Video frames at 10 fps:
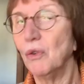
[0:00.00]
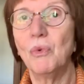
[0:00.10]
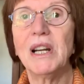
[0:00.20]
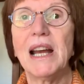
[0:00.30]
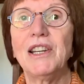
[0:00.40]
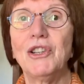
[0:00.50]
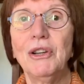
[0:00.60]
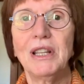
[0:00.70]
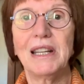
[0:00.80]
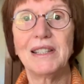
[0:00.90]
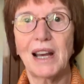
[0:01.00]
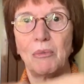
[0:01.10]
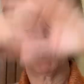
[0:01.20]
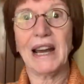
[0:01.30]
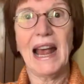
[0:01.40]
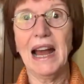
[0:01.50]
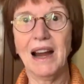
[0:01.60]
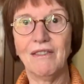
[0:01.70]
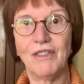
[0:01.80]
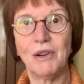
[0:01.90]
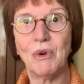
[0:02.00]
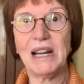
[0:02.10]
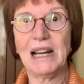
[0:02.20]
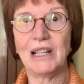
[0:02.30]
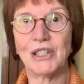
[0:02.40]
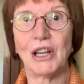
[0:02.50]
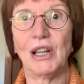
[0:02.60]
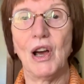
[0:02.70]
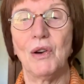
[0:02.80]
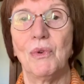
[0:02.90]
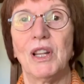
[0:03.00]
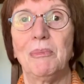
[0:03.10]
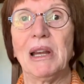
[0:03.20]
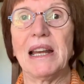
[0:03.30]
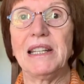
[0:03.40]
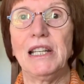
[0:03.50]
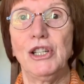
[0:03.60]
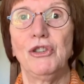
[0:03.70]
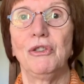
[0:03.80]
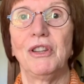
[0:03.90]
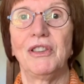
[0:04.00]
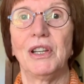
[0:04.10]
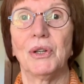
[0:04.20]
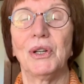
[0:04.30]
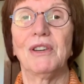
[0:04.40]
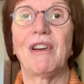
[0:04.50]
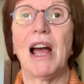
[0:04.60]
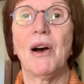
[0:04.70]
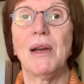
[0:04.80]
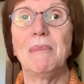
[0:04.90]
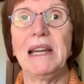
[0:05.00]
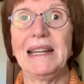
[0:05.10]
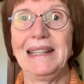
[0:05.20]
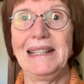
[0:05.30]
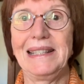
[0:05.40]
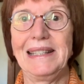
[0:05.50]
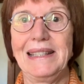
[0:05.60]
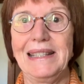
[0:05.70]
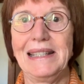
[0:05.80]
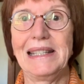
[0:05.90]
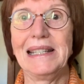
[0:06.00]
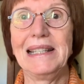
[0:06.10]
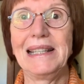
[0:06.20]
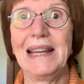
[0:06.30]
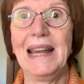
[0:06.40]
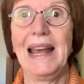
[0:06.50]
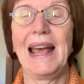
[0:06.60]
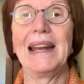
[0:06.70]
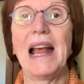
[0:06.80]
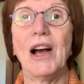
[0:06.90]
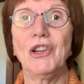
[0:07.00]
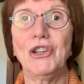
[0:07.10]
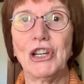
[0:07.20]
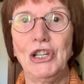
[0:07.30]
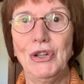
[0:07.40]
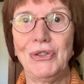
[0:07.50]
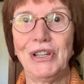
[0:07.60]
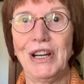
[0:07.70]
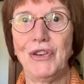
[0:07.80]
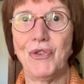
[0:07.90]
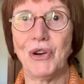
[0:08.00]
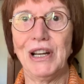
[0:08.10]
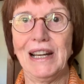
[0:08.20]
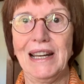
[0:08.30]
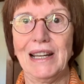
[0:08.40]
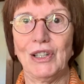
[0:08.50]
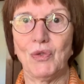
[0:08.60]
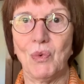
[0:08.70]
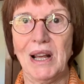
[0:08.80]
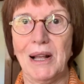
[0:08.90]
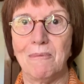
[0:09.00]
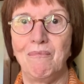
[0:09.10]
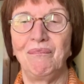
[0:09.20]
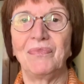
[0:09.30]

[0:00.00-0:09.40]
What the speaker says: When I do these, I bring everyone else along with me. I teach you the theory of how I make these decisions and how you can use it in your knitting as well.